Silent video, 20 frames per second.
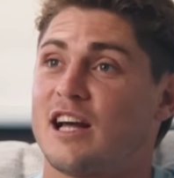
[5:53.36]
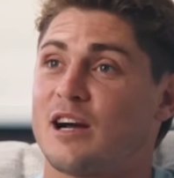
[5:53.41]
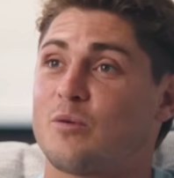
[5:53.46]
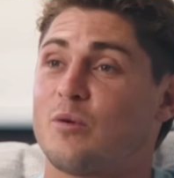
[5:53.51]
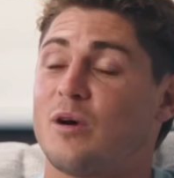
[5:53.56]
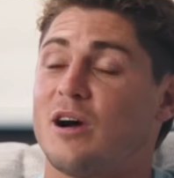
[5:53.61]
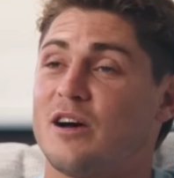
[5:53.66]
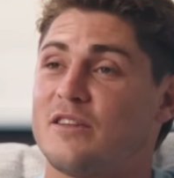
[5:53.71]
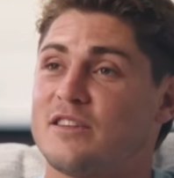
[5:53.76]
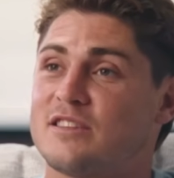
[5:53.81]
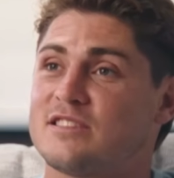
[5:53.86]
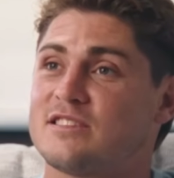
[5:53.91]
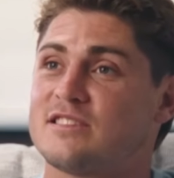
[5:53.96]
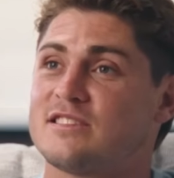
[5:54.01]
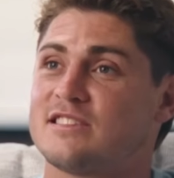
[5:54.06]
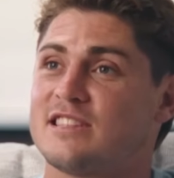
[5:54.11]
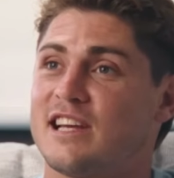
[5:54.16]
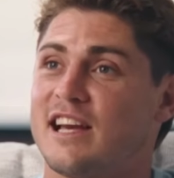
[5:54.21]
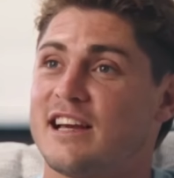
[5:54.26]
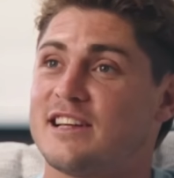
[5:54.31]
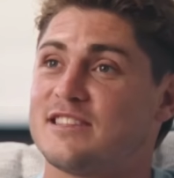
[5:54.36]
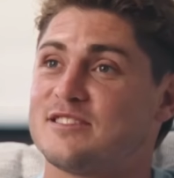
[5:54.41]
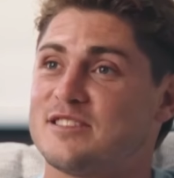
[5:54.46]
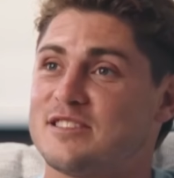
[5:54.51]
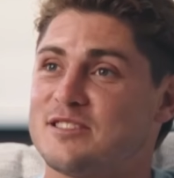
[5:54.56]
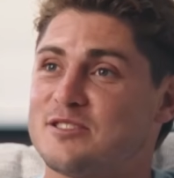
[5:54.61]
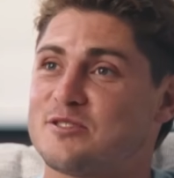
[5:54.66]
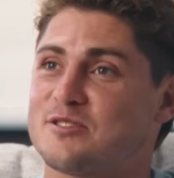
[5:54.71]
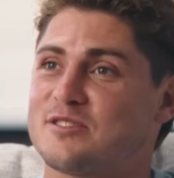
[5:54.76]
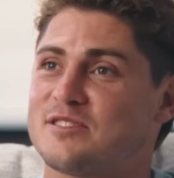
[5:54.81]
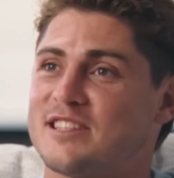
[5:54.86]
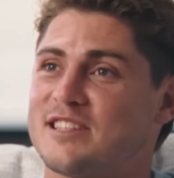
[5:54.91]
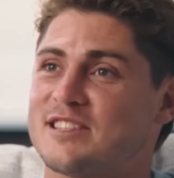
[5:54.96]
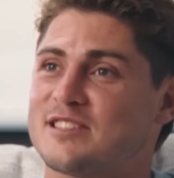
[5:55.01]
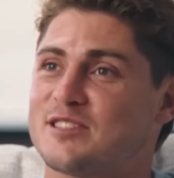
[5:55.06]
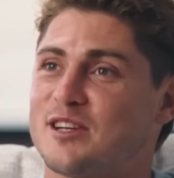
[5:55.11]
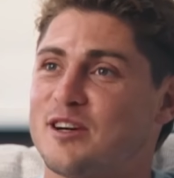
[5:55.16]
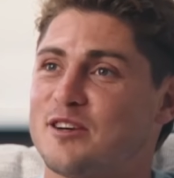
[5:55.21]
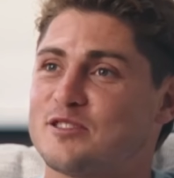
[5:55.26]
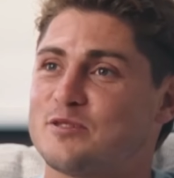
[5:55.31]
wow, this is it's interesting.
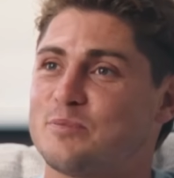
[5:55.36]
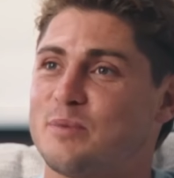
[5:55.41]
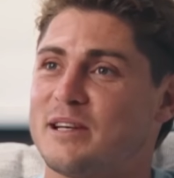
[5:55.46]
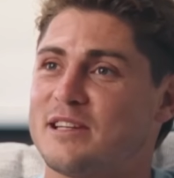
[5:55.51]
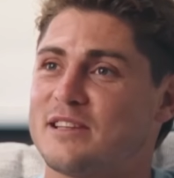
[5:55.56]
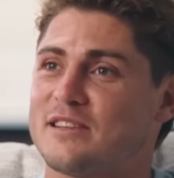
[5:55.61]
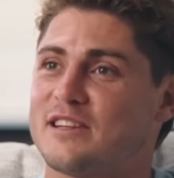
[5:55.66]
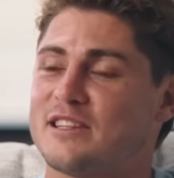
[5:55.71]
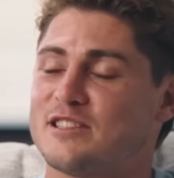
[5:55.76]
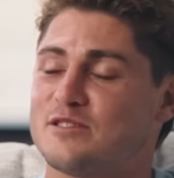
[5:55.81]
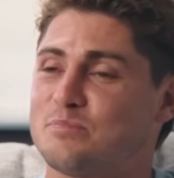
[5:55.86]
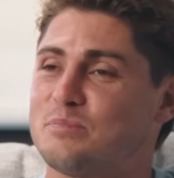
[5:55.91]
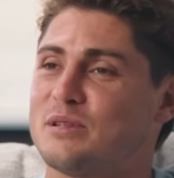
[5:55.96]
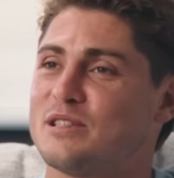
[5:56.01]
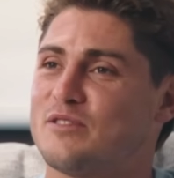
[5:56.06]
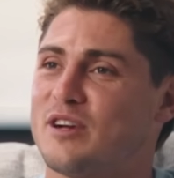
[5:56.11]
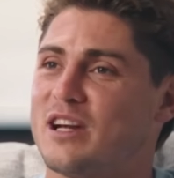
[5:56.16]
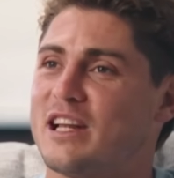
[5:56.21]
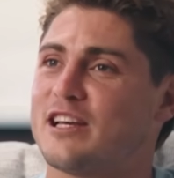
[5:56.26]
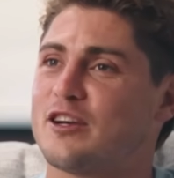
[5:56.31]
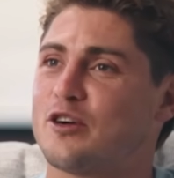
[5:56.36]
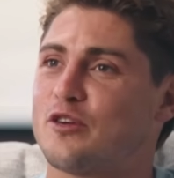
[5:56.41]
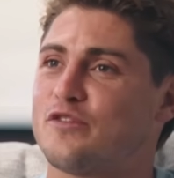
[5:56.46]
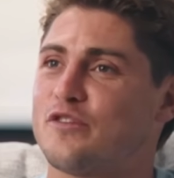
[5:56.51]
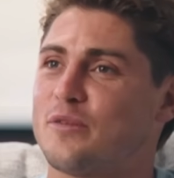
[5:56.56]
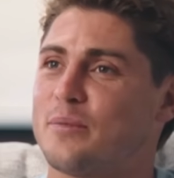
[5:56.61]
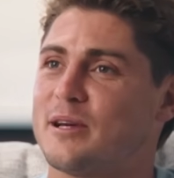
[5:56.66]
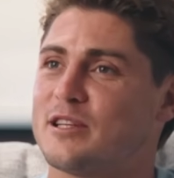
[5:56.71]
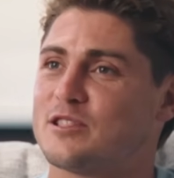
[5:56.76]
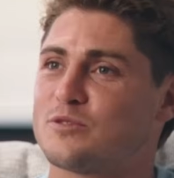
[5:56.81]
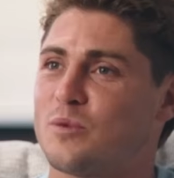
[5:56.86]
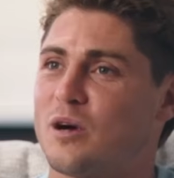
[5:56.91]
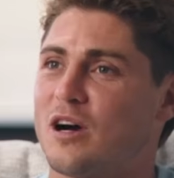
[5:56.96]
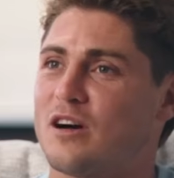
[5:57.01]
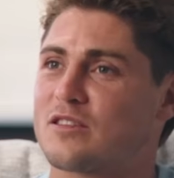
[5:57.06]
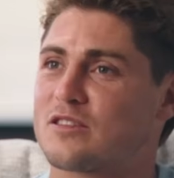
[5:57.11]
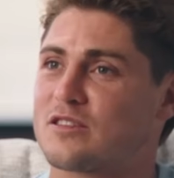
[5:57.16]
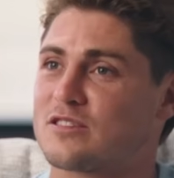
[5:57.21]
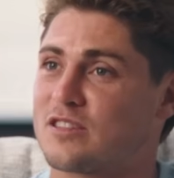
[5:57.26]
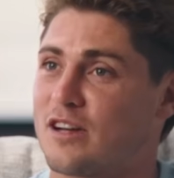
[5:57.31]
So it's been really good for me as
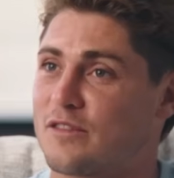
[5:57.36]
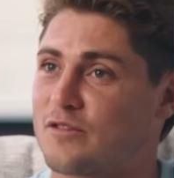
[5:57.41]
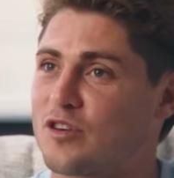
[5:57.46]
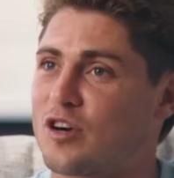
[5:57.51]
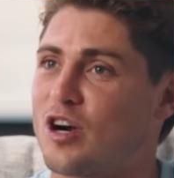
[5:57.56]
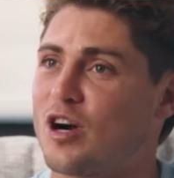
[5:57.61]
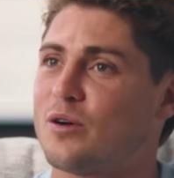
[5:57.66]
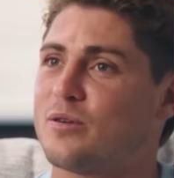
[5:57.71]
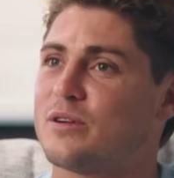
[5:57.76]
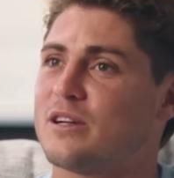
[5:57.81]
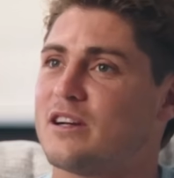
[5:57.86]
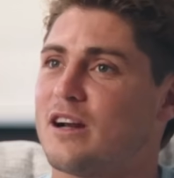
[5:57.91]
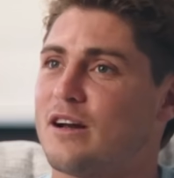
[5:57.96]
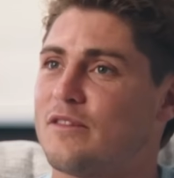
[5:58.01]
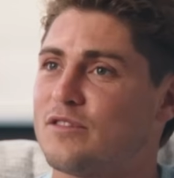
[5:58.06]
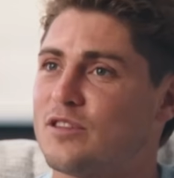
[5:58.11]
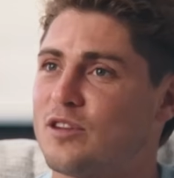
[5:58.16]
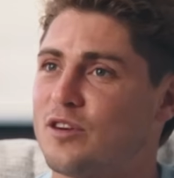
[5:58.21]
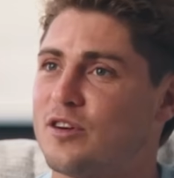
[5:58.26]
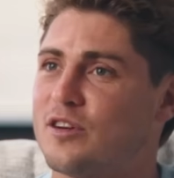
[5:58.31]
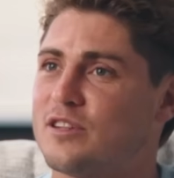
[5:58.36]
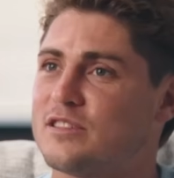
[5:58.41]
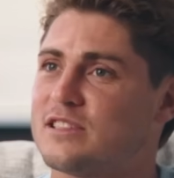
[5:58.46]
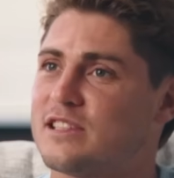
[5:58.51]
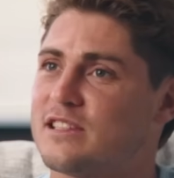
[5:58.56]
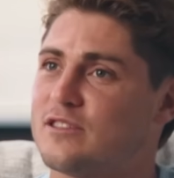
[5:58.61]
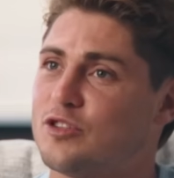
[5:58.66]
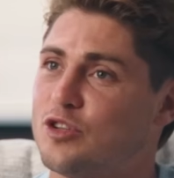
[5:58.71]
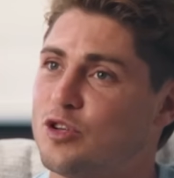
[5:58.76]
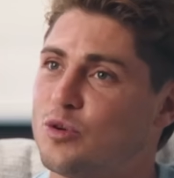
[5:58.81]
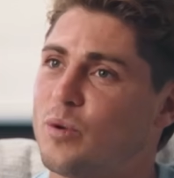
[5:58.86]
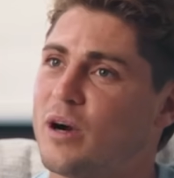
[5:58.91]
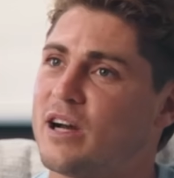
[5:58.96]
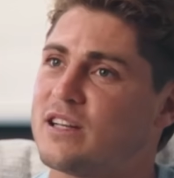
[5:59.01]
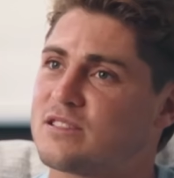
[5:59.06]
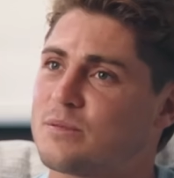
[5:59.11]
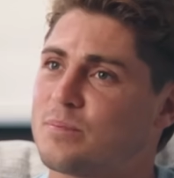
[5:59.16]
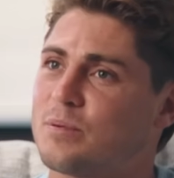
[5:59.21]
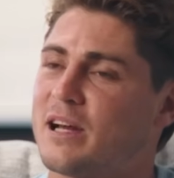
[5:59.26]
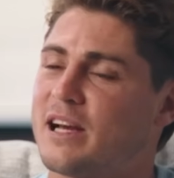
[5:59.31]
well because I've grown and I've learned new
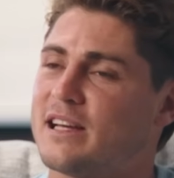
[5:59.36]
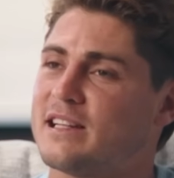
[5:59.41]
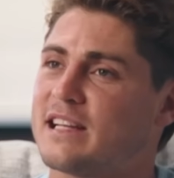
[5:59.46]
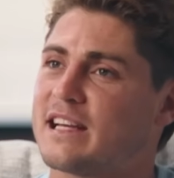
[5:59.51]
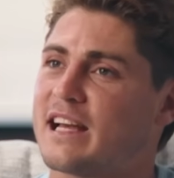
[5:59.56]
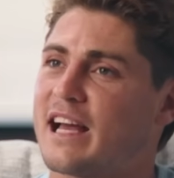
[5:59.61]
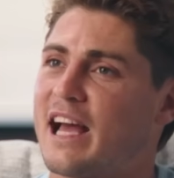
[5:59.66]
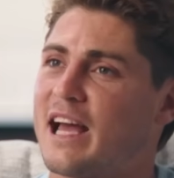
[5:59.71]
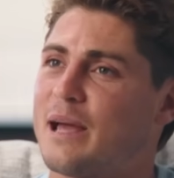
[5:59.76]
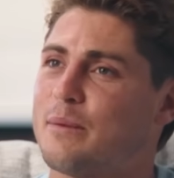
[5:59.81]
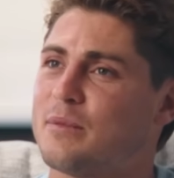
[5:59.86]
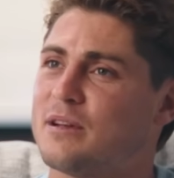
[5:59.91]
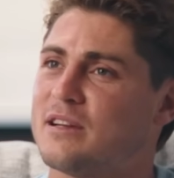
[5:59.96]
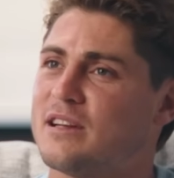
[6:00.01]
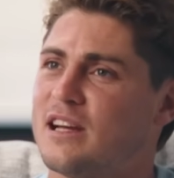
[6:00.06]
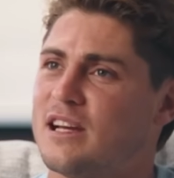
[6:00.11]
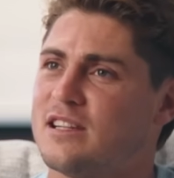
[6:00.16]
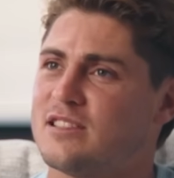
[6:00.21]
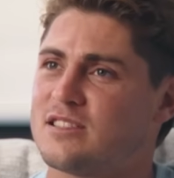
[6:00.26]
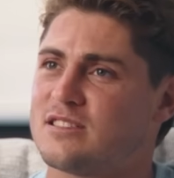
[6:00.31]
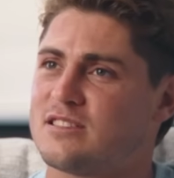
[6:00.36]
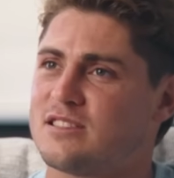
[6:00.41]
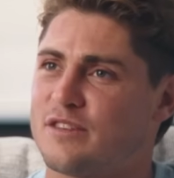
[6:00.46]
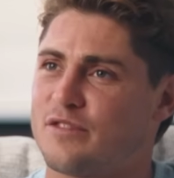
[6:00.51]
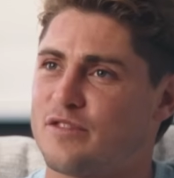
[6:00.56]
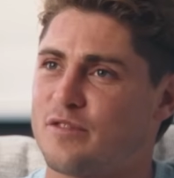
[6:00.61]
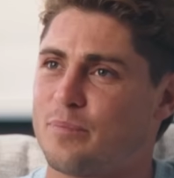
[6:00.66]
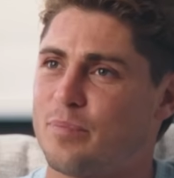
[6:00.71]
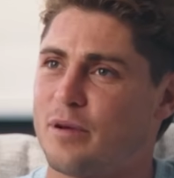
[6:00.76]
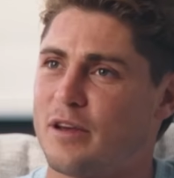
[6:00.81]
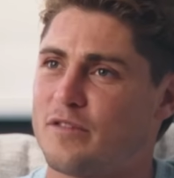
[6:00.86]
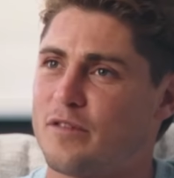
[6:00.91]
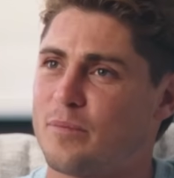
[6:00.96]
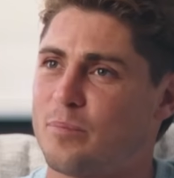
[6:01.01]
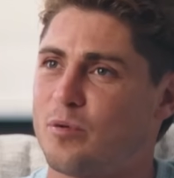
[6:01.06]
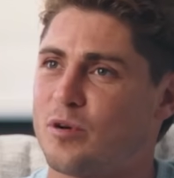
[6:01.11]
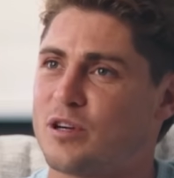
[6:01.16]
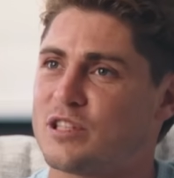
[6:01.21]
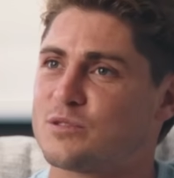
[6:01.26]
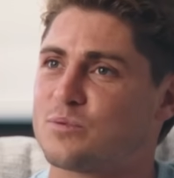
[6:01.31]
ways of playing the game and just different pivot
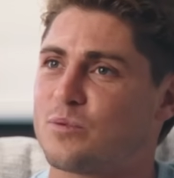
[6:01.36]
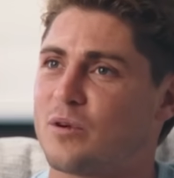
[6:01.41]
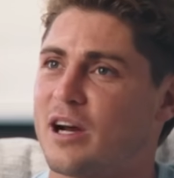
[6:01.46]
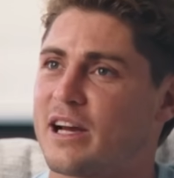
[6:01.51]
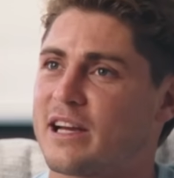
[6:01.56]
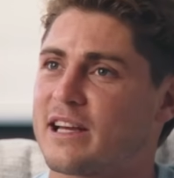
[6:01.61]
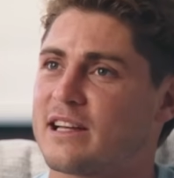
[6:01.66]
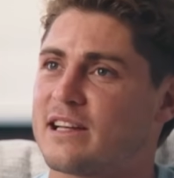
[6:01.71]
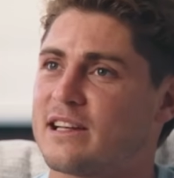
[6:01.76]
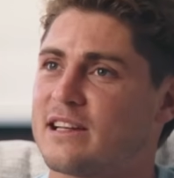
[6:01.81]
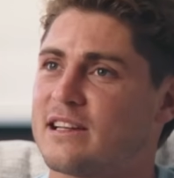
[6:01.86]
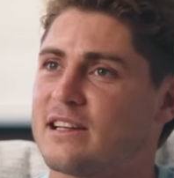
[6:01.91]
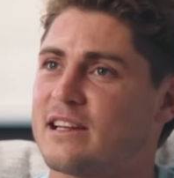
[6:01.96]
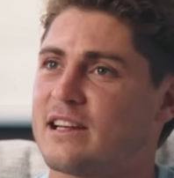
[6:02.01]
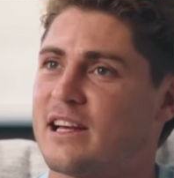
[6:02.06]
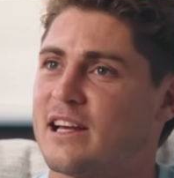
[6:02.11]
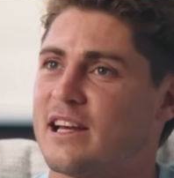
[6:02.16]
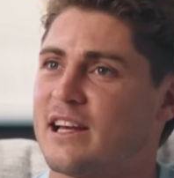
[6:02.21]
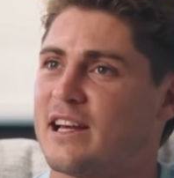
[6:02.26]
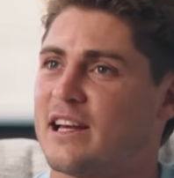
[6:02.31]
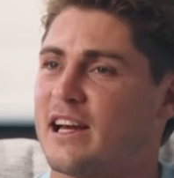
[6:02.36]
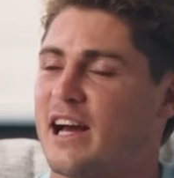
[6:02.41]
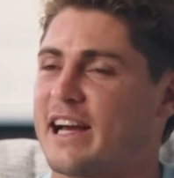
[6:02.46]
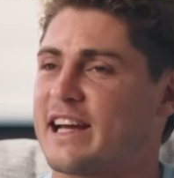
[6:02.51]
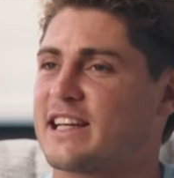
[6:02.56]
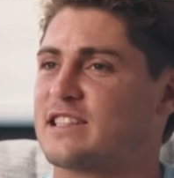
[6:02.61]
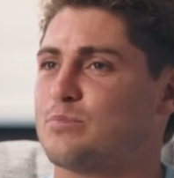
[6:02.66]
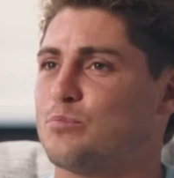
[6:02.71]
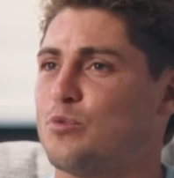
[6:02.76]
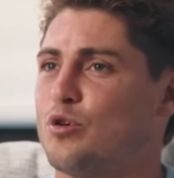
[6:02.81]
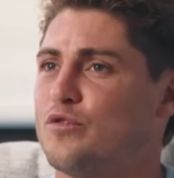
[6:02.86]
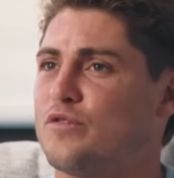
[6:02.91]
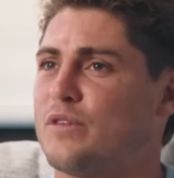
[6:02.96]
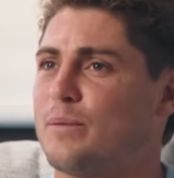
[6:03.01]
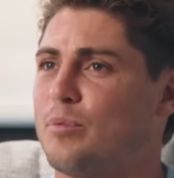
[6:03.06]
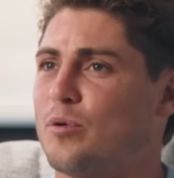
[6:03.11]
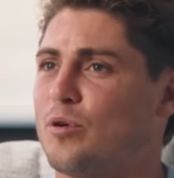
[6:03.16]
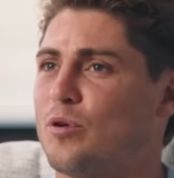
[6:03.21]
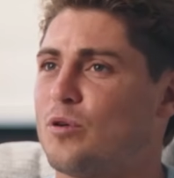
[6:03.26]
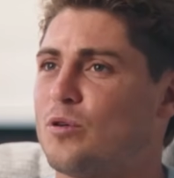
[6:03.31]
points where I can, I guess, move the
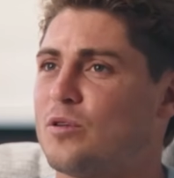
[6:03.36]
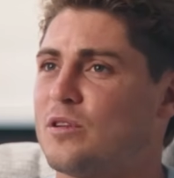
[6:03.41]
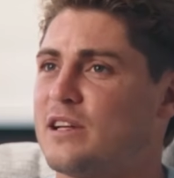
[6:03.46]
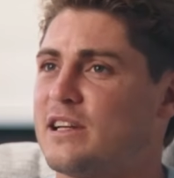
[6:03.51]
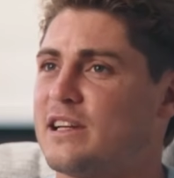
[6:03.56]
ball